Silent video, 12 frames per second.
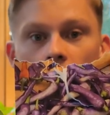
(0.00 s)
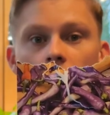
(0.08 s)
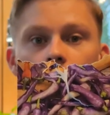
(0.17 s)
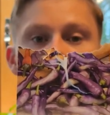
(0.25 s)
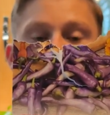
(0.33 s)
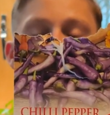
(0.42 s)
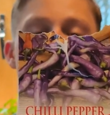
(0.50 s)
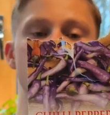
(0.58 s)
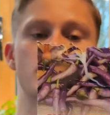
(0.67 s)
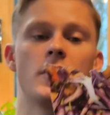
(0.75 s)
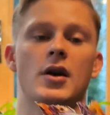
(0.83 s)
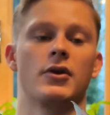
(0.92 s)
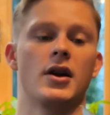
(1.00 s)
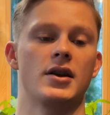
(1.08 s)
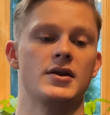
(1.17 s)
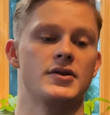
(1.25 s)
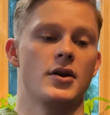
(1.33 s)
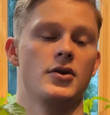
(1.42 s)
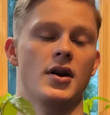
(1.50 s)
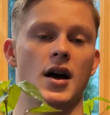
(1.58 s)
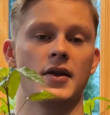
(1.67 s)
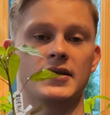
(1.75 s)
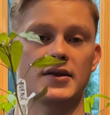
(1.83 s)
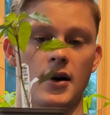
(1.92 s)
purple chilies when they're ready. So you've
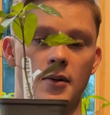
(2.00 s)
got this